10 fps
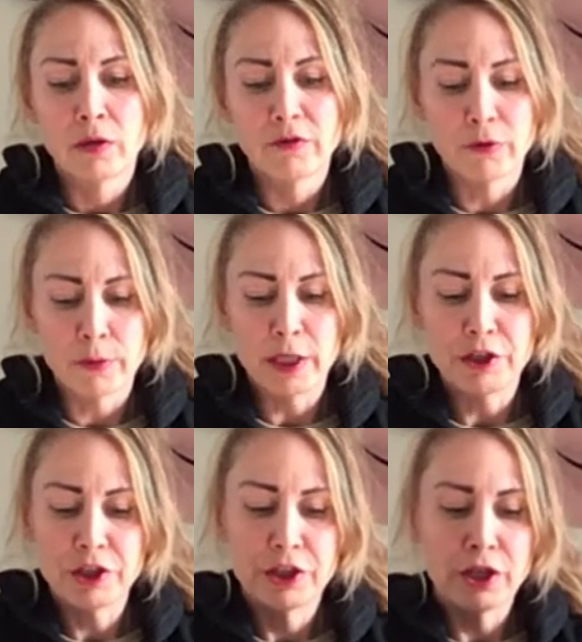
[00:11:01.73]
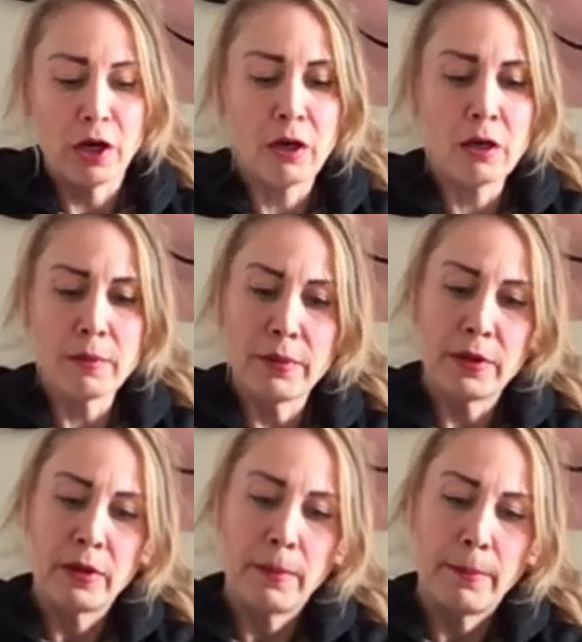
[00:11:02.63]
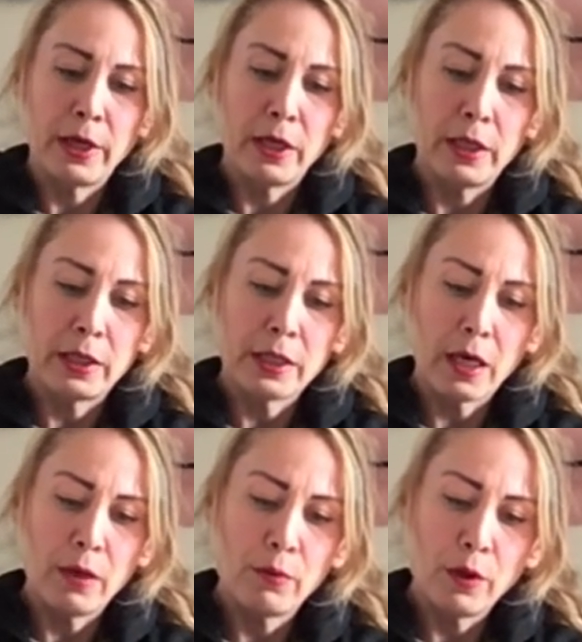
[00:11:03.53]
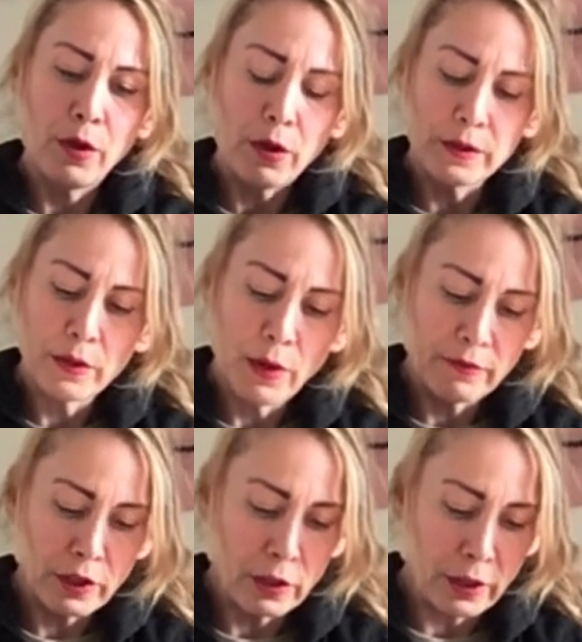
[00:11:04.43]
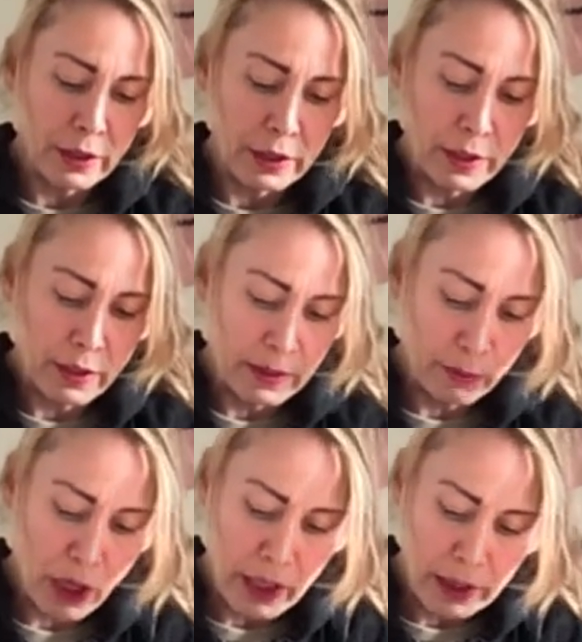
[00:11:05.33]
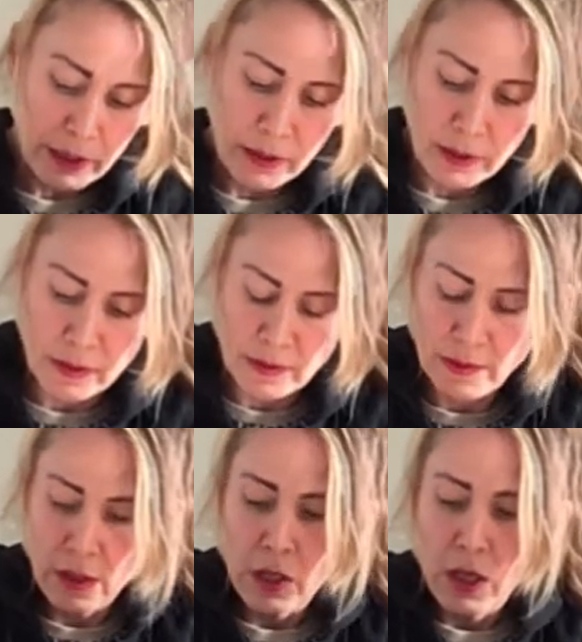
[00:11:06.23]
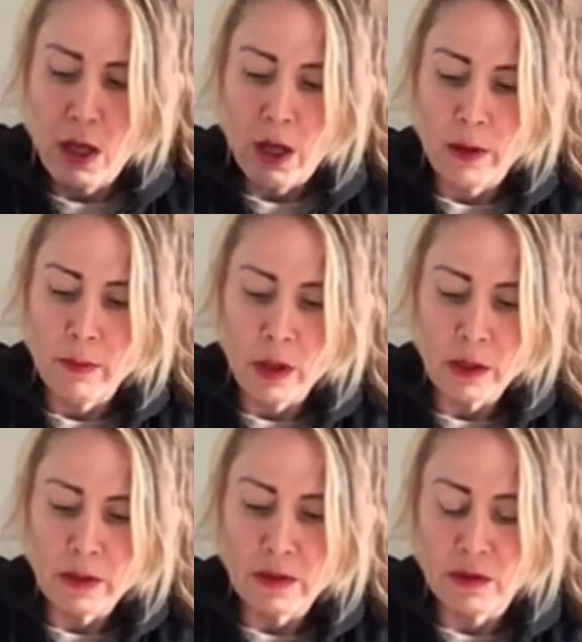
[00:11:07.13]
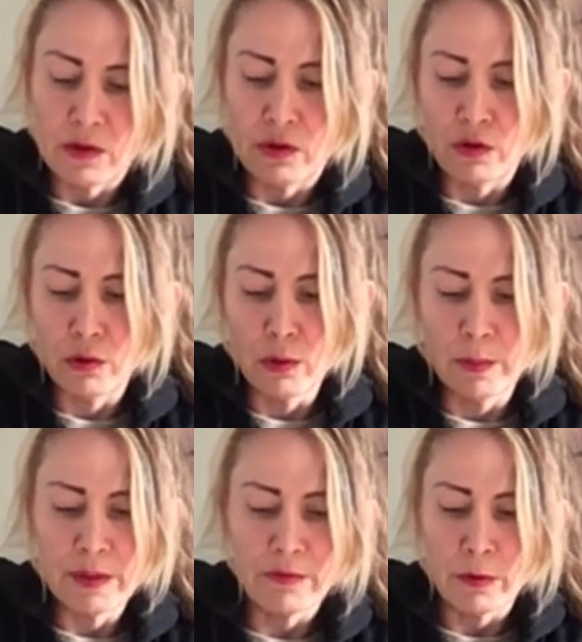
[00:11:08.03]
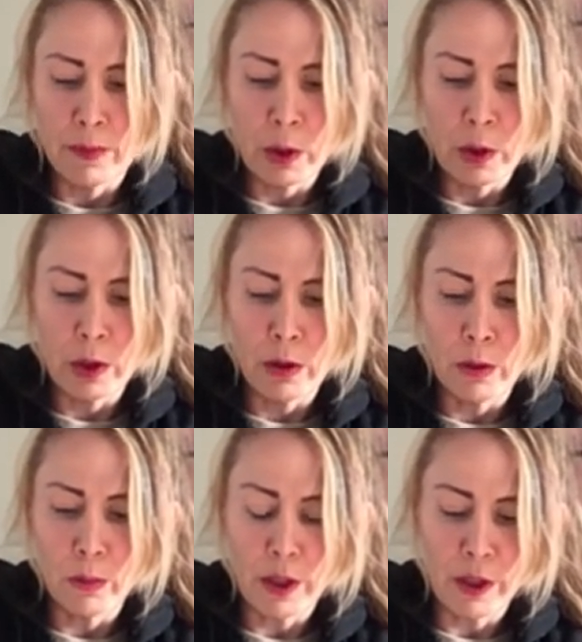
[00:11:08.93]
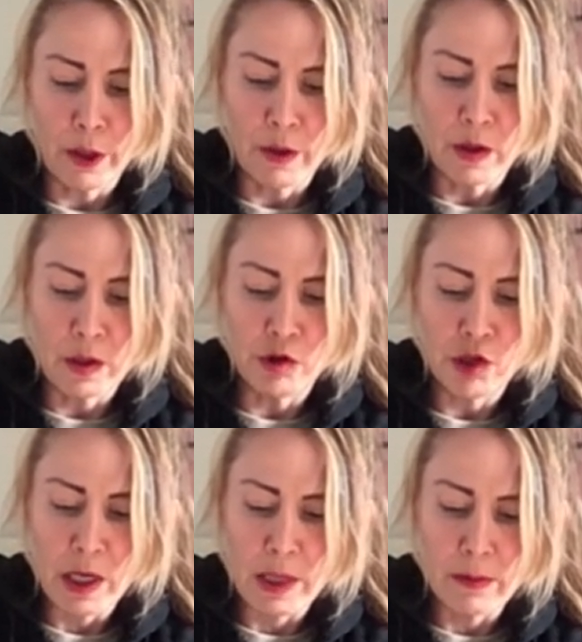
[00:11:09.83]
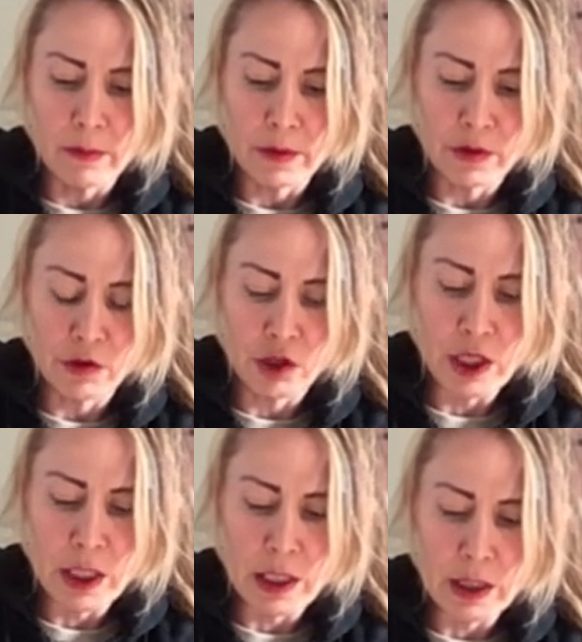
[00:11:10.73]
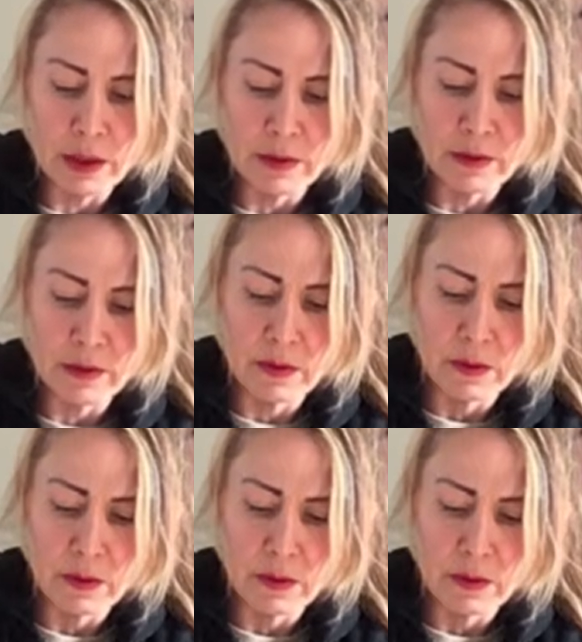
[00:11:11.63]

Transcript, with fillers: for my shop, but I will also have to look into this brand because I'm not soup's familiar with the James jeans.